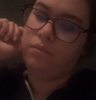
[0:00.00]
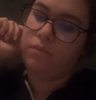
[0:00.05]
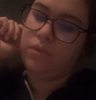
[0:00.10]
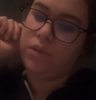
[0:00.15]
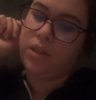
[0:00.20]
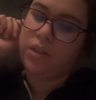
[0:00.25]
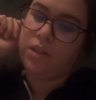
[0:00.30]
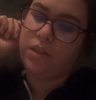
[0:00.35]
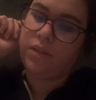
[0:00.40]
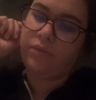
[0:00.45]

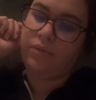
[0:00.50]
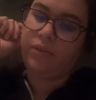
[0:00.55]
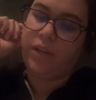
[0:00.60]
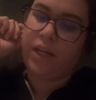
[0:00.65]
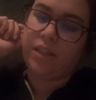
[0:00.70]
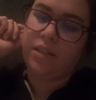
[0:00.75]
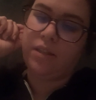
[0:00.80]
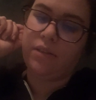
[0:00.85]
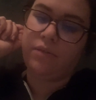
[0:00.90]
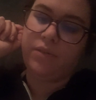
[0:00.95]
the
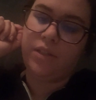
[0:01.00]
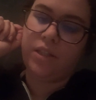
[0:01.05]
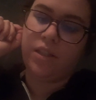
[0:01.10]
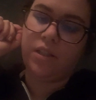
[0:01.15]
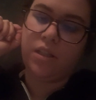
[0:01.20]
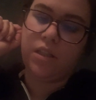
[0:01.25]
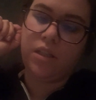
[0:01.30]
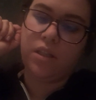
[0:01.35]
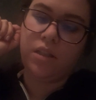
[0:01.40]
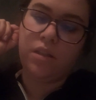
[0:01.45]
deflective
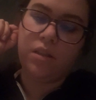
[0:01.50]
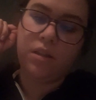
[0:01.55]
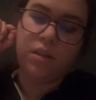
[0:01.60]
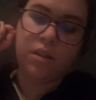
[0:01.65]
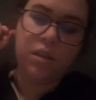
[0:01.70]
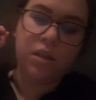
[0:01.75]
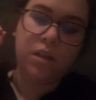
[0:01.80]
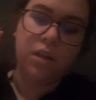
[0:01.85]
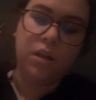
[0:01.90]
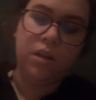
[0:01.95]
distance